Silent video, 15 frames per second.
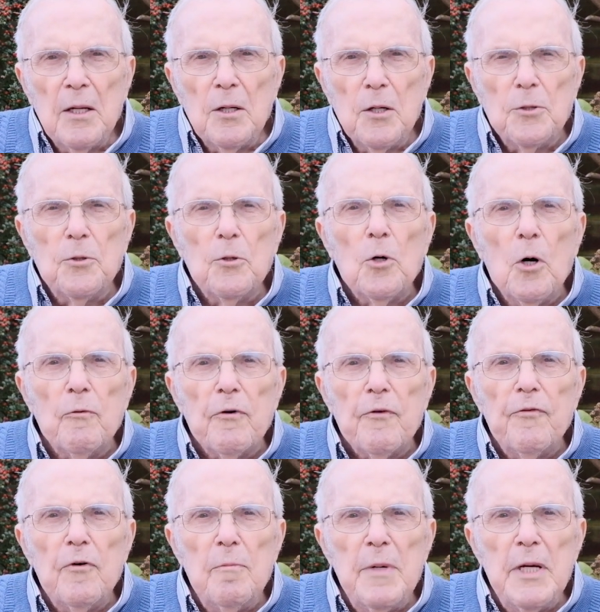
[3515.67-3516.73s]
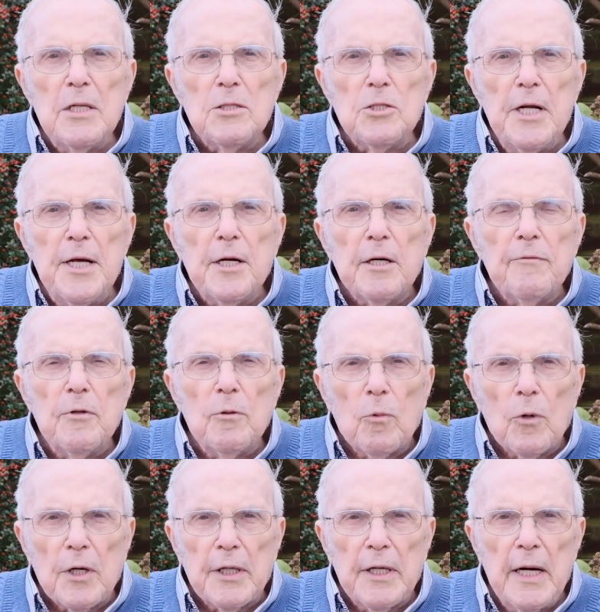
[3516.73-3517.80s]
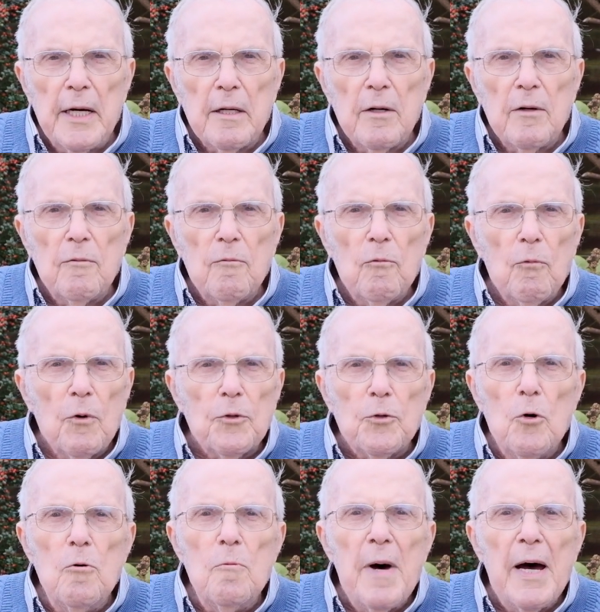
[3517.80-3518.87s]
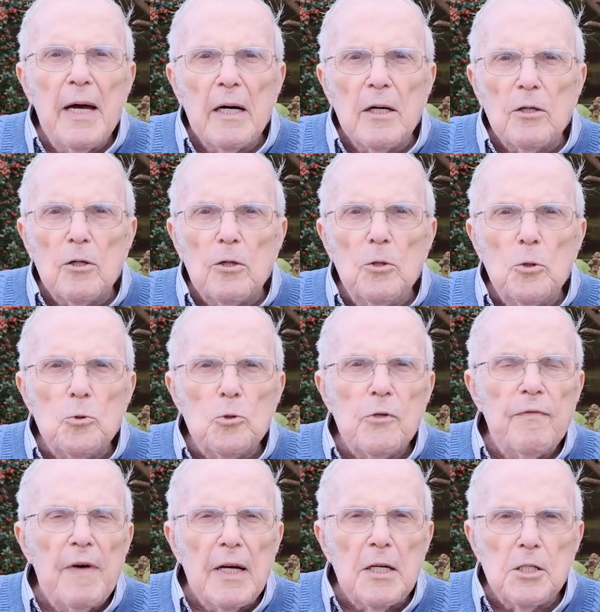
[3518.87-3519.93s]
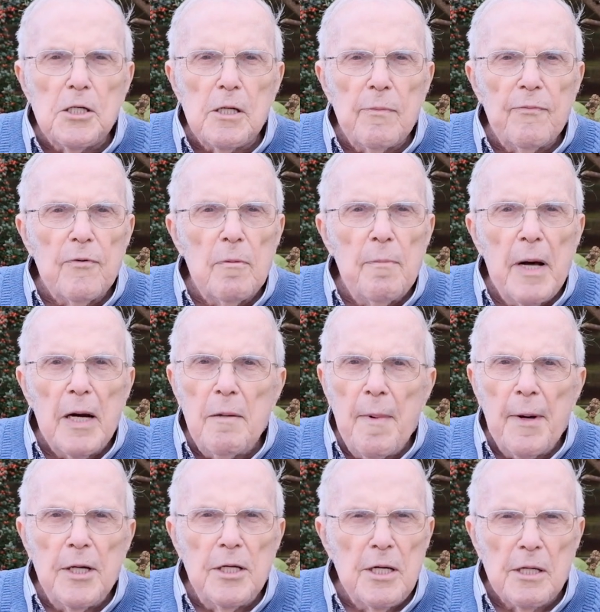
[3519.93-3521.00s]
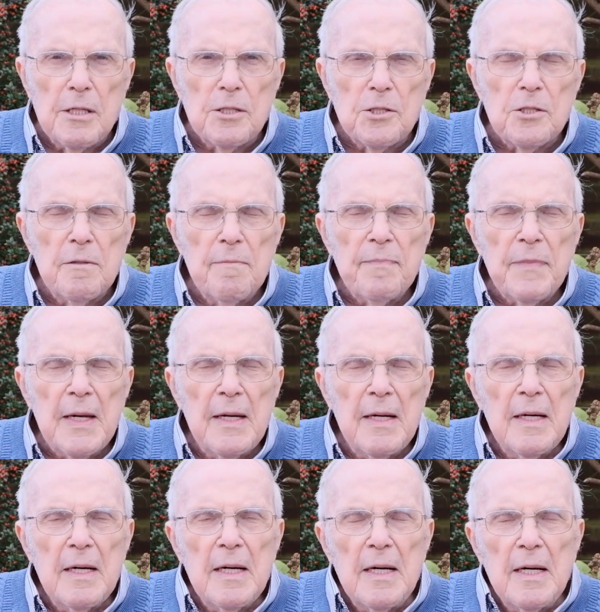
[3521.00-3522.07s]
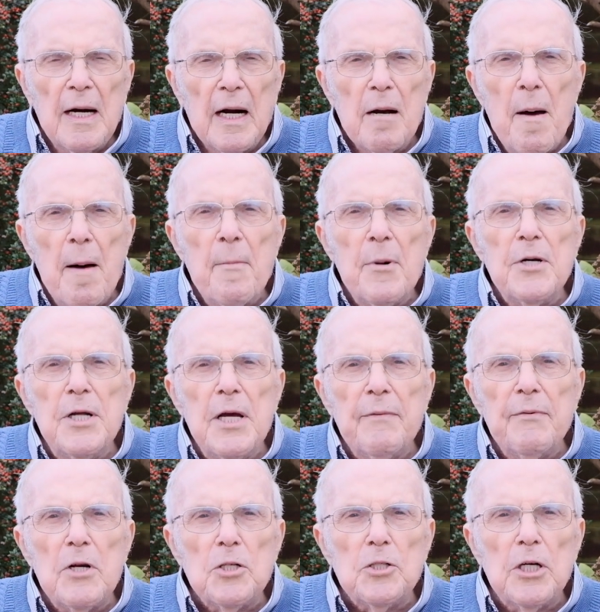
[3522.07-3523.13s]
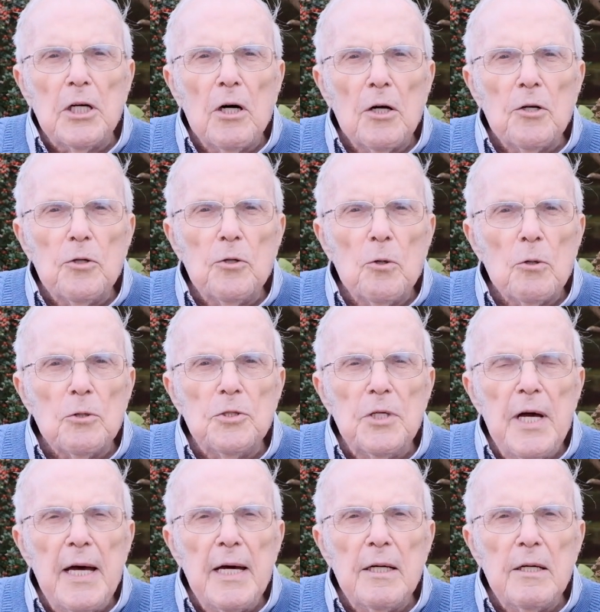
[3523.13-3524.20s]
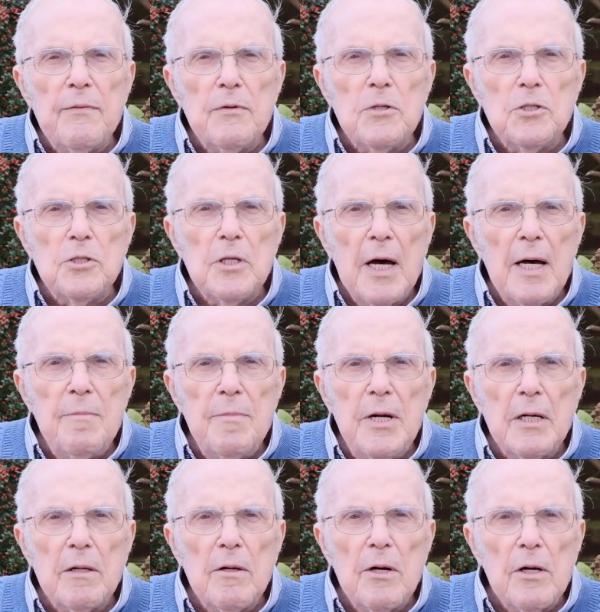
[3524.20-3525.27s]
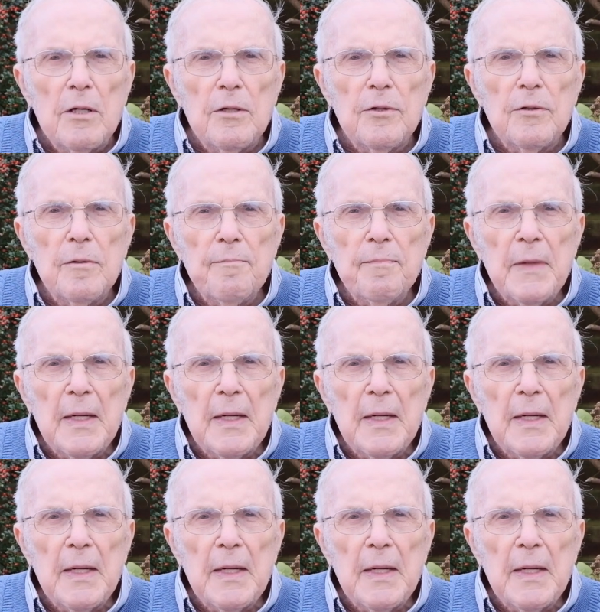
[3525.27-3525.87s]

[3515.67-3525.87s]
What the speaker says: who took over for me as leader of the work here and with whom I had close fellowship for many, many years. I remember David, as he got towards the end of his time here on earth,